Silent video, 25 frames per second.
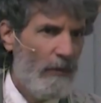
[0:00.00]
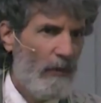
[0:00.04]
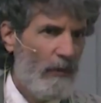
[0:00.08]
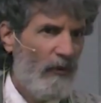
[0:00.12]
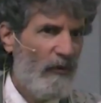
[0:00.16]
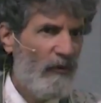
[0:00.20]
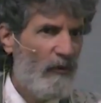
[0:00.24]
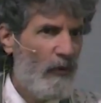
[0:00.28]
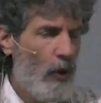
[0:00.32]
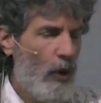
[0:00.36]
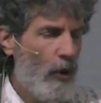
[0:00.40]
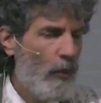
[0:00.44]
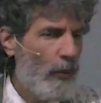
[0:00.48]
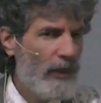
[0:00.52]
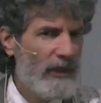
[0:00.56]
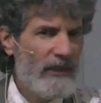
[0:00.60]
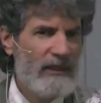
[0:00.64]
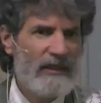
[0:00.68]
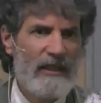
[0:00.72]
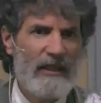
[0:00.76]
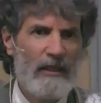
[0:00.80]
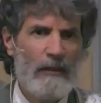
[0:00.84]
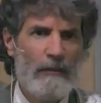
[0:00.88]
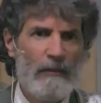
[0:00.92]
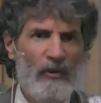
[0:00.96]
Before we
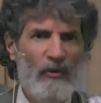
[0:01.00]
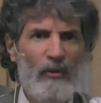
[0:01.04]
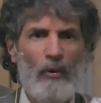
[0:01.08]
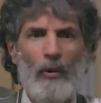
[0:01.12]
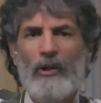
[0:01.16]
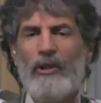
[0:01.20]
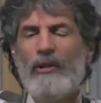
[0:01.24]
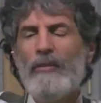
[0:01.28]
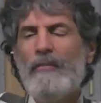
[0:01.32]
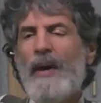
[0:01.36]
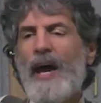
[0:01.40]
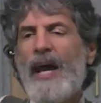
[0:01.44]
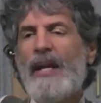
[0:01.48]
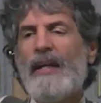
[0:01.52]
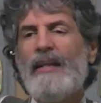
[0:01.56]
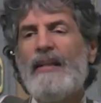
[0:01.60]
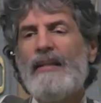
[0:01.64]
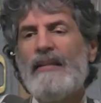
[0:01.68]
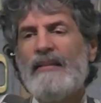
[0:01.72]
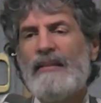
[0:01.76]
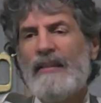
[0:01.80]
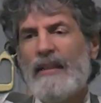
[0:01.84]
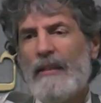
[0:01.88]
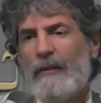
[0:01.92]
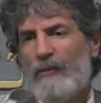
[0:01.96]
sinned, before
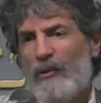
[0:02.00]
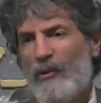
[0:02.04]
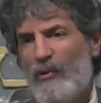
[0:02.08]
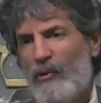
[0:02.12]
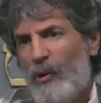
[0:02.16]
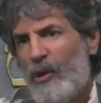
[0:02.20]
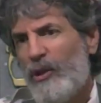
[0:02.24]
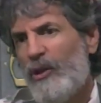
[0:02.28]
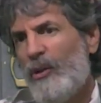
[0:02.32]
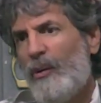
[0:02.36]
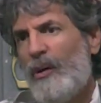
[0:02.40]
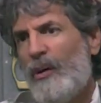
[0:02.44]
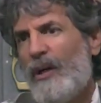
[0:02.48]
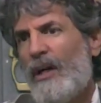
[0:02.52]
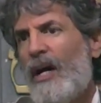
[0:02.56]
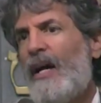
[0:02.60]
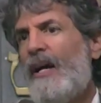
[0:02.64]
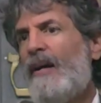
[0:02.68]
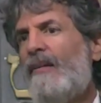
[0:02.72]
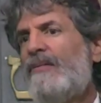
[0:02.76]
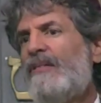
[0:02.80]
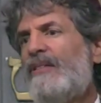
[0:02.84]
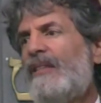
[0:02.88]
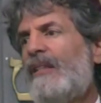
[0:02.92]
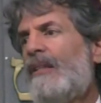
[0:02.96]
humanity sinned, before you and I
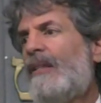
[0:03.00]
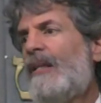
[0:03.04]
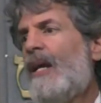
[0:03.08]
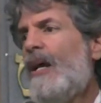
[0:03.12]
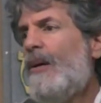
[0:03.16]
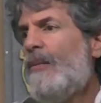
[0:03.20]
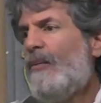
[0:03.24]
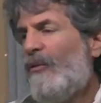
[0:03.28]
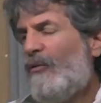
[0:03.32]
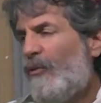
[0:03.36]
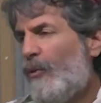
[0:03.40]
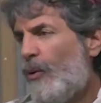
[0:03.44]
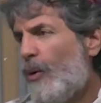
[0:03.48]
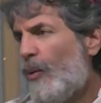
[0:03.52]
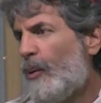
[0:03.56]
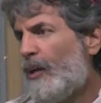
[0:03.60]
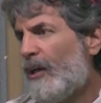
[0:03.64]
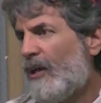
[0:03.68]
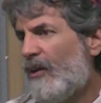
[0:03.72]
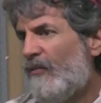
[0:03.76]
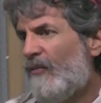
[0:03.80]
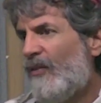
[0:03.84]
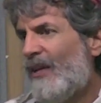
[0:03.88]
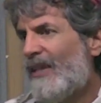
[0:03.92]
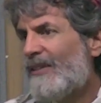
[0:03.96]
have sinned, before we
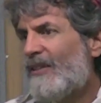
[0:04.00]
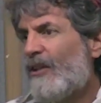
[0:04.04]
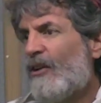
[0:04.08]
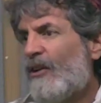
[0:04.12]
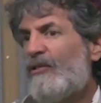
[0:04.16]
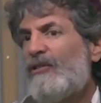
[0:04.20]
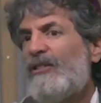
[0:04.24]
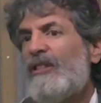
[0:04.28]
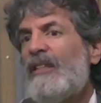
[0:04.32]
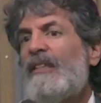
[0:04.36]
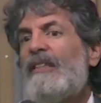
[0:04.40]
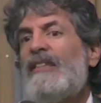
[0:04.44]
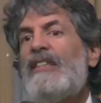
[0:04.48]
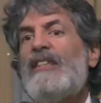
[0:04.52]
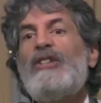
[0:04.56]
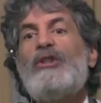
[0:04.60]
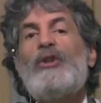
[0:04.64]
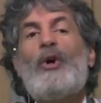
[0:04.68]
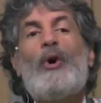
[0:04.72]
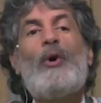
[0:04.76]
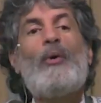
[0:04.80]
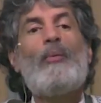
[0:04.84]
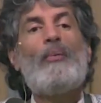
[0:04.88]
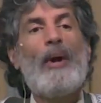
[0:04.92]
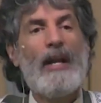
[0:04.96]
confessed our sins, he's
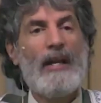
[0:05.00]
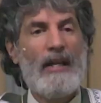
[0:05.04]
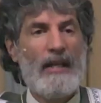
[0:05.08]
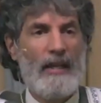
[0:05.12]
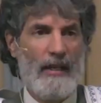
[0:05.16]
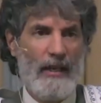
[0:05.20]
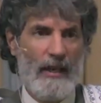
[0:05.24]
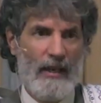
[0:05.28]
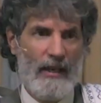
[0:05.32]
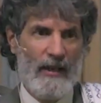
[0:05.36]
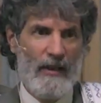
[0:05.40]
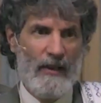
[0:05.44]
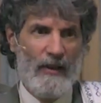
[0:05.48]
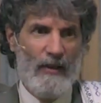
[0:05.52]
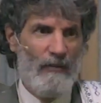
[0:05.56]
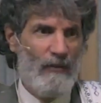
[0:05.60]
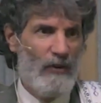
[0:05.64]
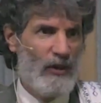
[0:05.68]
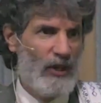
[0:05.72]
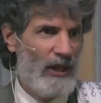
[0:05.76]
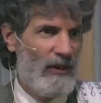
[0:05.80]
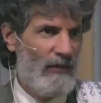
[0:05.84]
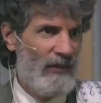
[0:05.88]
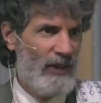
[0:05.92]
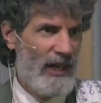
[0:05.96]
already
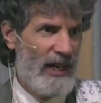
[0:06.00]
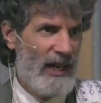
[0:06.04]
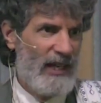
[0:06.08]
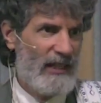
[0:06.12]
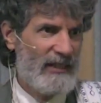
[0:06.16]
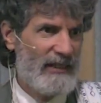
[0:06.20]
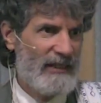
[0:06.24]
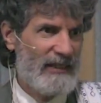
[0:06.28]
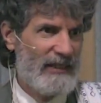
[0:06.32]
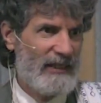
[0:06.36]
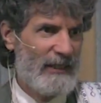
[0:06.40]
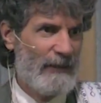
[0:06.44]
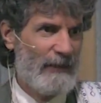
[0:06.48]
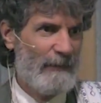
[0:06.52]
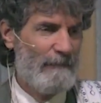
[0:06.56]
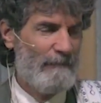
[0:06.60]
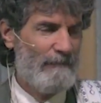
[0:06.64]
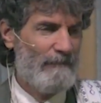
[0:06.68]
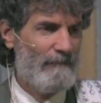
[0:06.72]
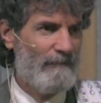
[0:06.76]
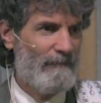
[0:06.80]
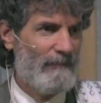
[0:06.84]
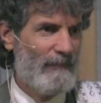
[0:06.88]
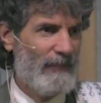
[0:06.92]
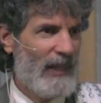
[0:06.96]
forgiven us.
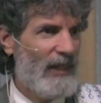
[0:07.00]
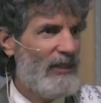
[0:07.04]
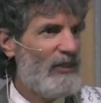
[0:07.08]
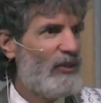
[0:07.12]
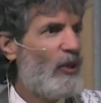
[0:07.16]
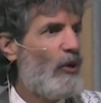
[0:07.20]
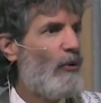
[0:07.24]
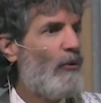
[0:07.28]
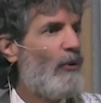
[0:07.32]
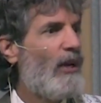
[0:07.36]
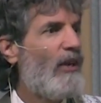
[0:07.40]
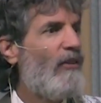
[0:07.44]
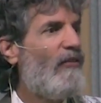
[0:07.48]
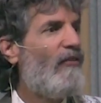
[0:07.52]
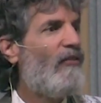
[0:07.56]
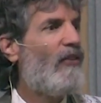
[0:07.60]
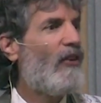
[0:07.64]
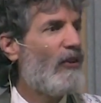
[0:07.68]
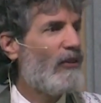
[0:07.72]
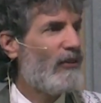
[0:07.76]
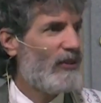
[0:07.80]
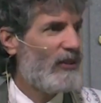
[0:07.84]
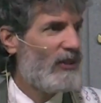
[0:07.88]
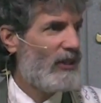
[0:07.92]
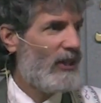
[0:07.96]
He's already
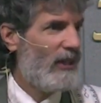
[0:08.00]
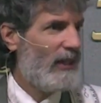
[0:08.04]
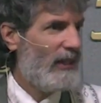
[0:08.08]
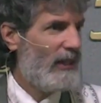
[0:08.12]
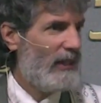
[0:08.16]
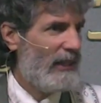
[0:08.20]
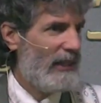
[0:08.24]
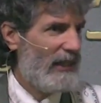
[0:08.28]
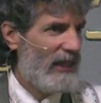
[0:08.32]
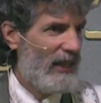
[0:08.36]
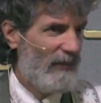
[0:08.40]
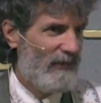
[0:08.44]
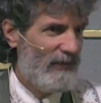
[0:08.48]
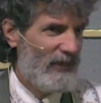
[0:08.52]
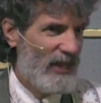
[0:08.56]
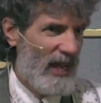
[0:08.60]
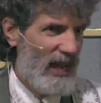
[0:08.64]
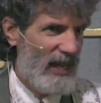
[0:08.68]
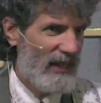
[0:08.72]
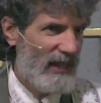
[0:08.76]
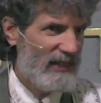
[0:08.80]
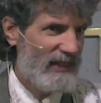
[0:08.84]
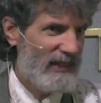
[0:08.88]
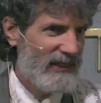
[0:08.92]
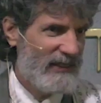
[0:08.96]
first loved
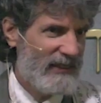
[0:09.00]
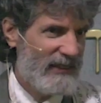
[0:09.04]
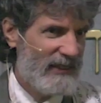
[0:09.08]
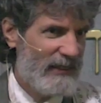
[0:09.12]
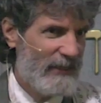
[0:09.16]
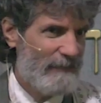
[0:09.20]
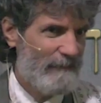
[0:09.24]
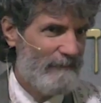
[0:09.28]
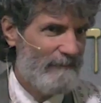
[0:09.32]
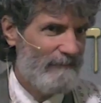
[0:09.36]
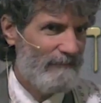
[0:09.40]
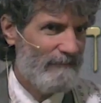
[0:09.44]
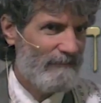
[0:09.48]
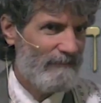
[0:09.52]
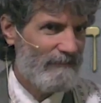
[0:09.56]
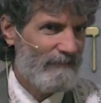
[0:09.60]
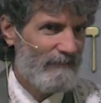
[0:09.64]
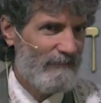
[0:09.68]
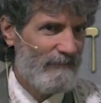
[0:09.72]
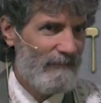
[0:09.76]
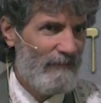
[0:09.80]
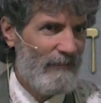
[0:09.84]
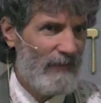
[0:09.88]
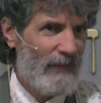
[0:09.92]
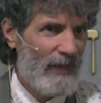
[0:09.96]
us.
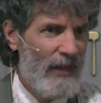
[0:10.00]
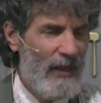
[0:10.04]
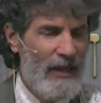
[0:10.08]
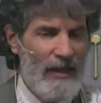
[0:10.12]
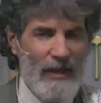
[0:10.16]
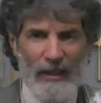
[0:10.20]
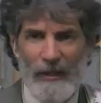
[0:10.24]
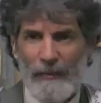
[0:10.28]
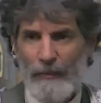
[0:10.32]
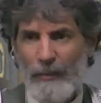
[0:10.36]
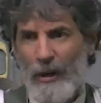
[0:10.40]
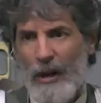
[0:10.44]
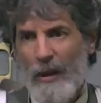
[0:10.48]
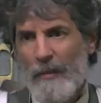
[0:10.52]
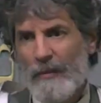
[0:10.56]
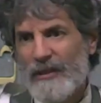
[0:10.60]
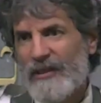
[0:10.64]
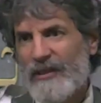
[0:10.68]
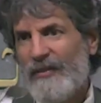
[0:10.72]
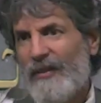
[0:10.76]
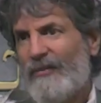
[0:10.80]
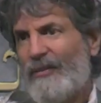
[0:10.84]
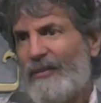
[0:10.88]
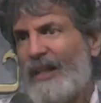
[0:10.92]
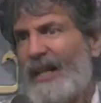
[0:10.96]
The
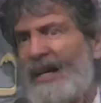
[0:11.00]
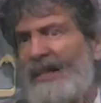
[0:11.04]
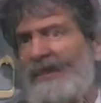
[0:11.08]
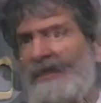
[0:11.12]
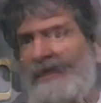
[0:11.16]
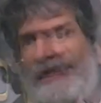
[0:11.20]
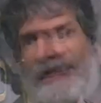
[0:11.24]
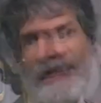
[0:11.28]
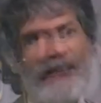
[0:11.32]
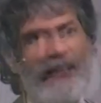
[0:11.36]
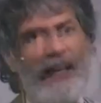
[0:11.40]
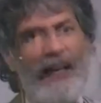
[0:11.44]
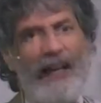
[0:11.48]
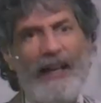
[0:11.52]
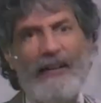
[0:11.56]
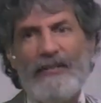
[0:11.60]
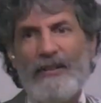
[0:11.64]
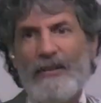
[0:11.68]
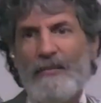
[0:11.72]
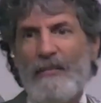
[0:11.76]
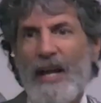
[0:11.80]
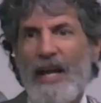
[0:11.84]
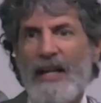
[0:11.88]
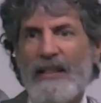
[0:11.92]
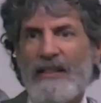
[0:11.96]
promise of everlasting life,
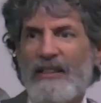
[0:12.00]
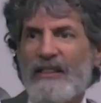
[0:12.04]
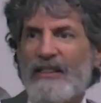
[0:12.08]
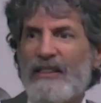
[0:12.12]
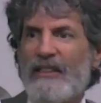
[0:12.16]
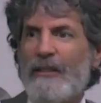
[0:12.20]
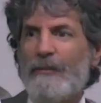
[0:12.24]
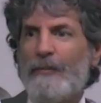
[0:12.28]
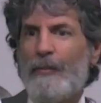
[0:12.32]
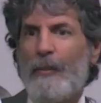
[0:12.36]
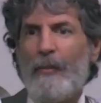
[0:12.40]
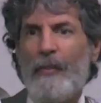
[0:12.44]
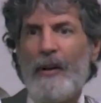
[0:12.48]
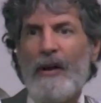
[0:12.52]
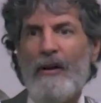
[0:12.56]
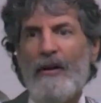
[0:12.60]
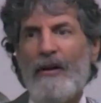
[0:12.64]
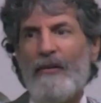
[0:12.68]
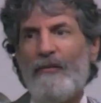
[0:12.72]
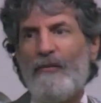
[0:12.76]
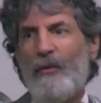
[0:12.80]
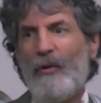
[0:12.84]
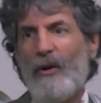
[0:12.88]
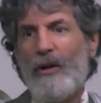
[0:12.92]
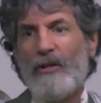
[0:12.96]
the mansions he's
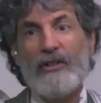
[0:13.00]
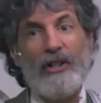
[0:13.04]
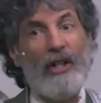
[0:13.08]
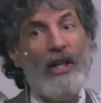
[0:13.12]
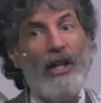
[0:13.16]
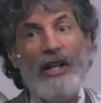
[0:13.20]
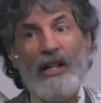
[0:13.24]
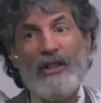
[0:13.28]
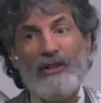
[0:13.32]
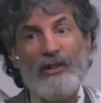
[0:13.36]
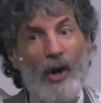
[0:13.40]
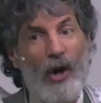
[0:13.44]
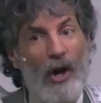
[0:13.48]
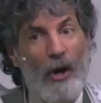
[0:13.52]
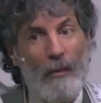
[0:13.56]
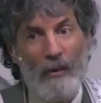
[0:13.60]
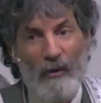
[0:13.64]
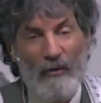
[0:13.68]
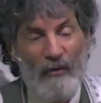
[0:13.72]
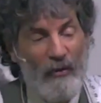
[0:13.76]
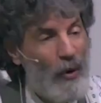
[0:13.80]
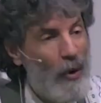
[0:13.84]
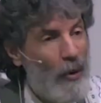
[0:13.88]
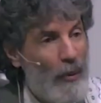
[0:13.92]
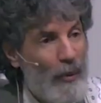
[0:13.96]
preparing for us, is all
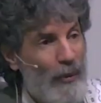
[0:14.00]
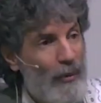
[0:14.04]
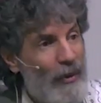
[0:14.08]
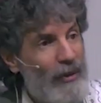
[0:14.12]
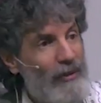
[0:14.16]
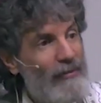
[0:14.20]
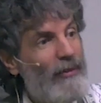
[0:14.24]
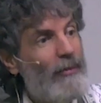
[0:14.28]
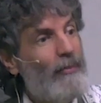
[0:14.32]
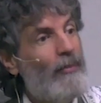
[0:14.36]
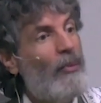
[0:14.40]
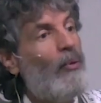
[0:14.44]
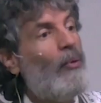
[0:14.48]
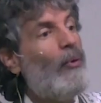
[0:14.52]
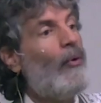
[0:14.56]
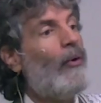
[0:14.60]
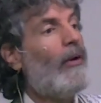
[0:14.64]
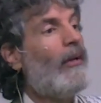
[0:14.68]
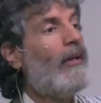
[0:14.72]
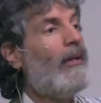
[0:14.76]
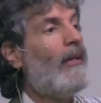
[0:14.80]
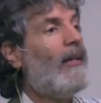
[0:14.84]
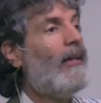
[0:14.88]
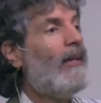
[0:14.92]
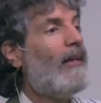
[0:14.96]
before we were even
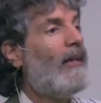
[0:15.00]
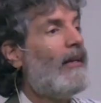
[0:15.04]
born.